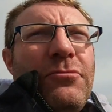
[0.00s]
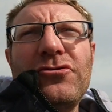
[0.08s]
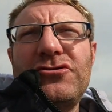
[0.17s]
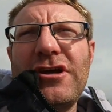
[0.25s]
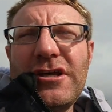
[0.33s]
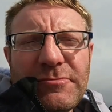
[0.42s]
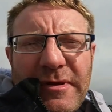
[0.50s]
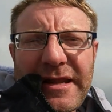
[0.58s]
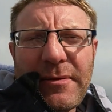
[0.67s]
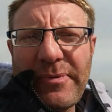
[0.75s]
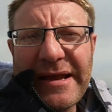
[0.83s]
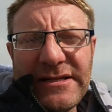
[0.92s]
But there's
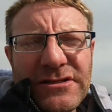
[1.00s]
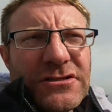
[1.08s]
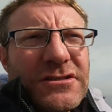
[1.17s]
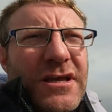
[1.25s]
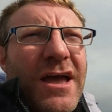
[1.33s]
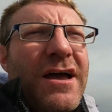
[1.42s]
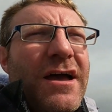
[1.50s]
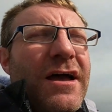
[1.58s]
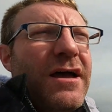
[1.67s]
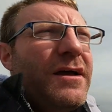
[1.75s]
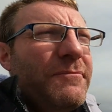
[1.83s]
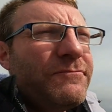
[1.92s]
plenty of bins,
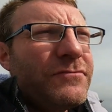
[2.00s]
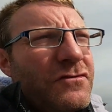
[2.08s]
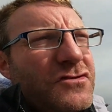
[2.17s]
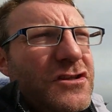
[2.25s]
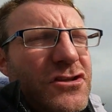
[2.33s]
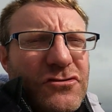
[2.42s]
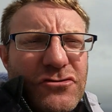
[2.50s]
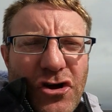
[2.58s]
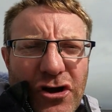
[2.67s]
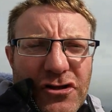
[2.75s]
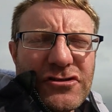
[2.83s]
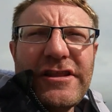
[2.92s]
so the
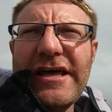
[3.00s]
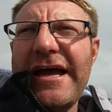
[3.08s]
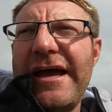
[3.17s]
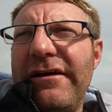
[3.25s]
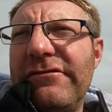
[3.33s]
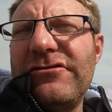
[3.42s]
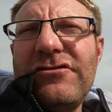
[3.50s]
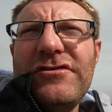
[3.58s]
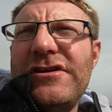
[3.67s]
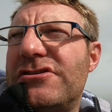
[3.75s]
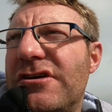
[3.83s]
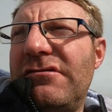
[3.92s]
toilets are there
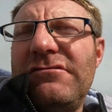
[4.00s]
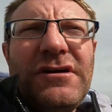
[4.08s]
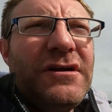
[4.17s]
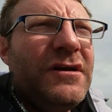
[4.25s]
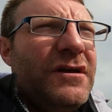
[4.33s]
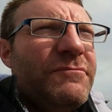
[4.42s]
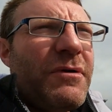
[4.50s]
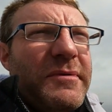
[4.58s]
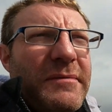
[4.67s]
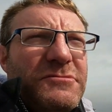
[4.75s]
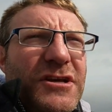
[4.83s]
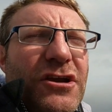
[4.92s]
if you need to
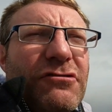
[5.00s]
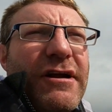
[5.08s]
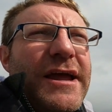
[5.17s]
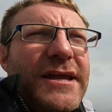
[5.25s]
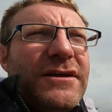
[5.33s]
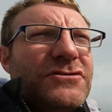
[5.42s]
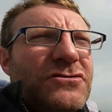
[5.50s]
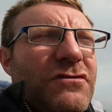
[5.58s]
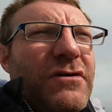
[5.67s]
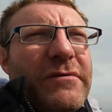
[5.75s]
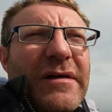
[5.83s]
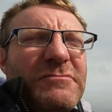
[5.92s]
probably empty your grey and
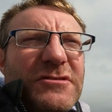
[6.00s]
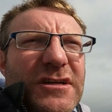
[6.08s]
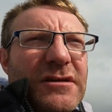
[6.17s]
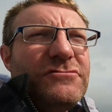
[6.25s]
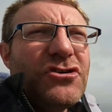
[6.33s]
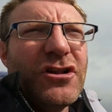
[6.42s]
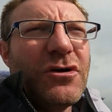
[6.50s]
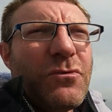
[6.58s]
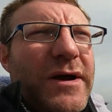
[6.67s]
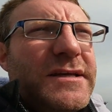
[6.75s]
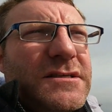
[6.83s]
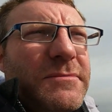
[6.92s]
sort of empty your
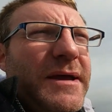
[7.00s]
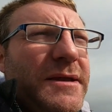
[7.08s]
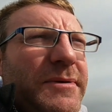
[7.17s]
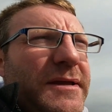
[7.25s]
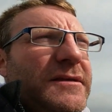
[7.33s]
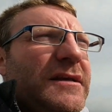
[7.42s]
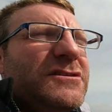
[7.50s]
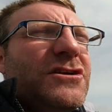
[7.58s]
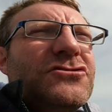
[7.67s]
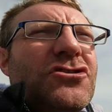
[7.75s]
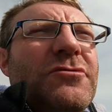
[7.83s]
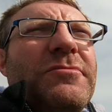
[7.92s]
toilet waster maybe, that's
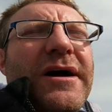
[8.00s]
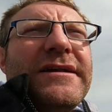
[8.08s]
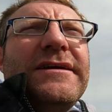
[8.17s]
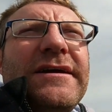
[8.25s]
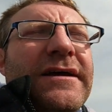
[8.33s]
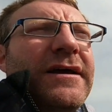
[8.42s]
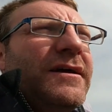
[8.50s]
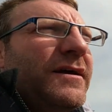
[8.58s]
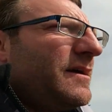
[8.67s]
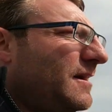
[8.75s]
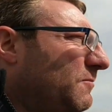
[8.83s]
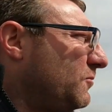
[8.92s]
not too bad.
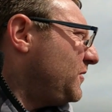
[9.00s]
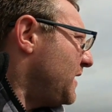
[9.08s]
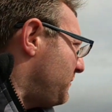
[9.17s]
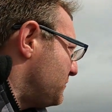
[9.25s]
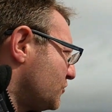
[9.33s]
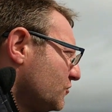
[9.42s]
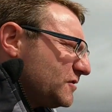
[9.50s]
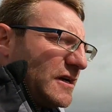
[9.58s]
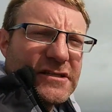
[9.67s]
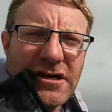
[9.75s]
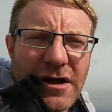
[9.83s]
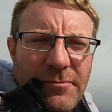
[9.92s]
But yeah, but it's a good
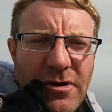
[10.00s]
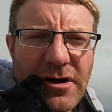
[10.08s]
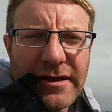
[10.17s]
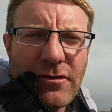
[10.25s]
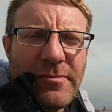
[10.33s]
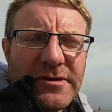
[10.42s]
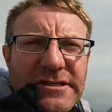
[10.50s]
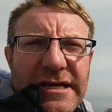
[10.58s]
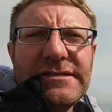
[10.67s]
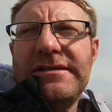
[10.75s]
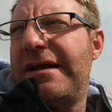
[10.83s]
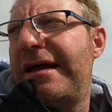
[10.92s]
sized car park. It was busy
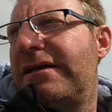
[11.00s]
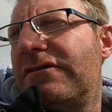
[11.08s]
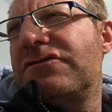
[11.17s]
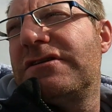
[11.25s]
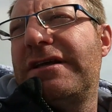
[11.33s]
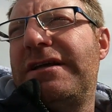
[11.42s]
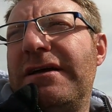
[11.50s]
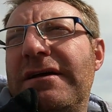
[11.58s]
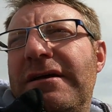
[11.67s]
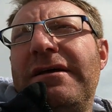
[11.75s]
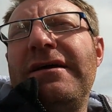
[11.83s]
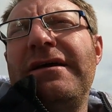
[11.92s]
yesterday, obviously
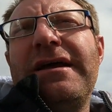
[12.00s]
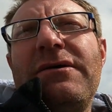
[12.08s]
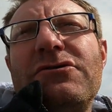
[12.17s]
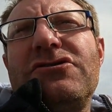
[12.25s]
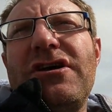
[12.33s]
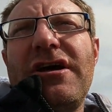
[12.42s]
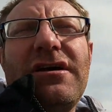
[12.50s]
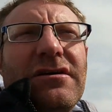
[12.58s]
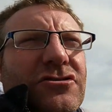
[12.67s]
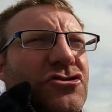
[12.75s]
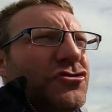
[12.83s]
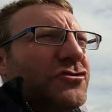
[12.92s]
it was
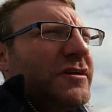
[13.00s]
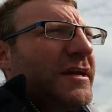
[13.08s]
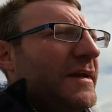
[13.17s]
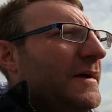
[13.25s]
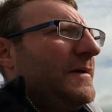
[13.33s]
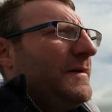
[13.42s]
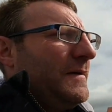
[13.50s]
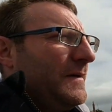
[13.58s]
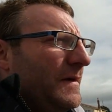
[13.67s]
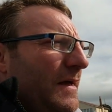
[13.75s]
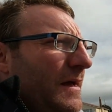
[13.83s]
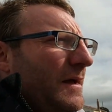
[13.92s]
Sunday,
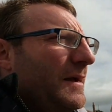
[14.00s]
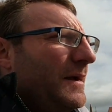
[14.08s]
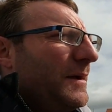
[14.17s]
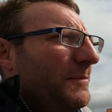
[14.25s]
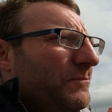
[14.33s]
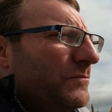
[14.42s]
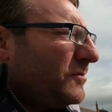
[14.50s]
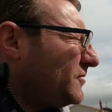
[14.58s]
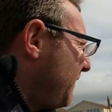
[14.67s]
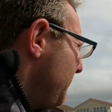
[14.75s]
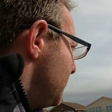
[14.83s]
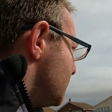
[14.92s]

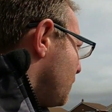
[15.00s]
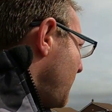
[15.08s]
it's